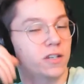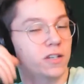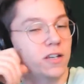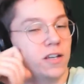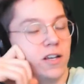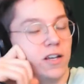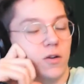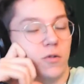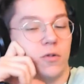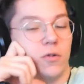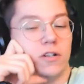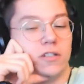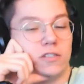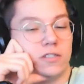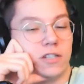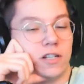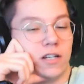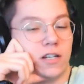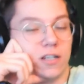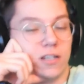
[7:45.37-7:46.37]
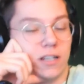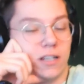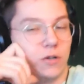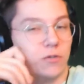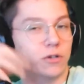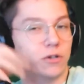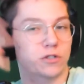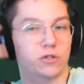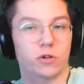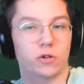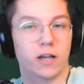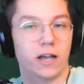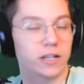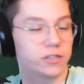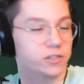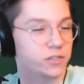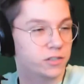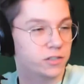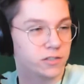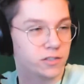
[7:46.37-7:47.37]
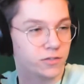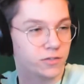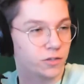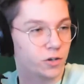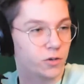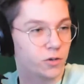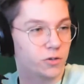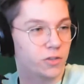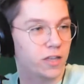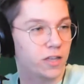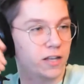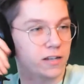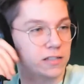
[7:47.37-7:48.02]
was like Retro Gaijin, if you know who that.